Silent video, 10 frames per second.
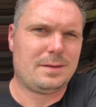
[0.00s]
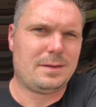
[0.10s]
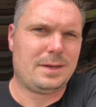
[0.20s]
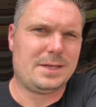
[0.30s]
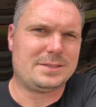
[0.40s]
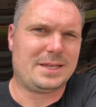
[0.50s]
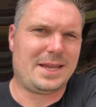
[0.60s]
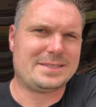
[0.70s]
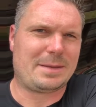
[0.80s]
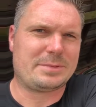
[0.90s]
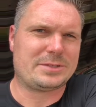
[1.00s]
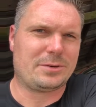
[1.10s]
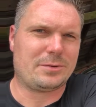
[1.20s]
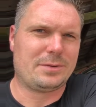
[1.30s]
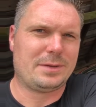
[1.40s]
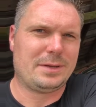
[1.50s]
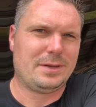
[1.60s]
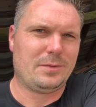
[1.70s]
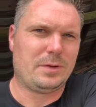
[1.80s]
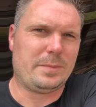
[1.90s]
In today's episode,
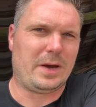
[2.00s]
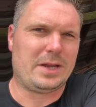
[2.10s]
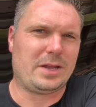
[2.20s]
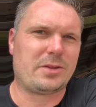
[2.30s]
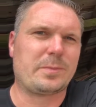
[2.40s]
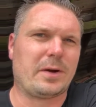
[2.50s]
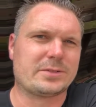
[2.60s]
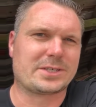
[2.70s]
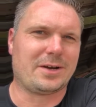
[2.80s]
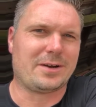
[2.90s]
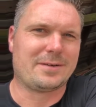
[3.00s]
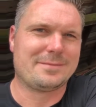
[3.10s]
we buy another parts car.